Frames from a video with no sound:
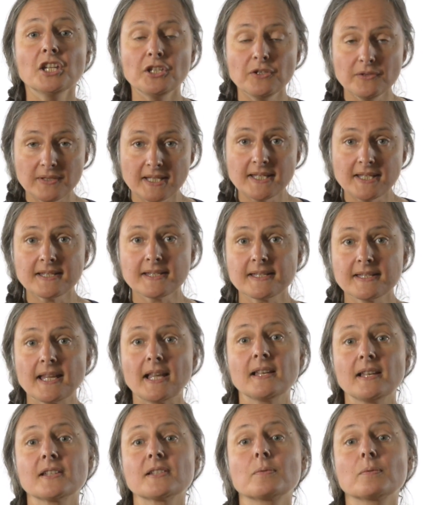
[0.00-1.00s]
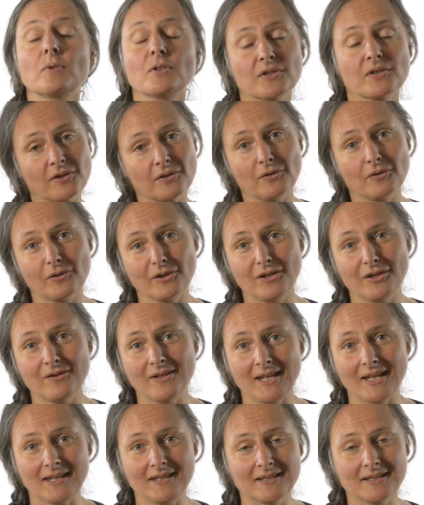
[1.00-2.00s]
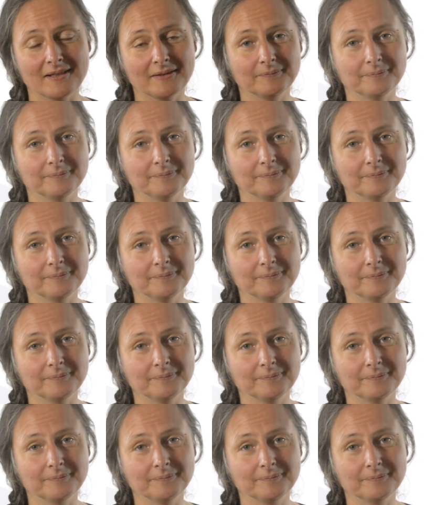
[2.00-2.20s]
you need to tell us what score you need.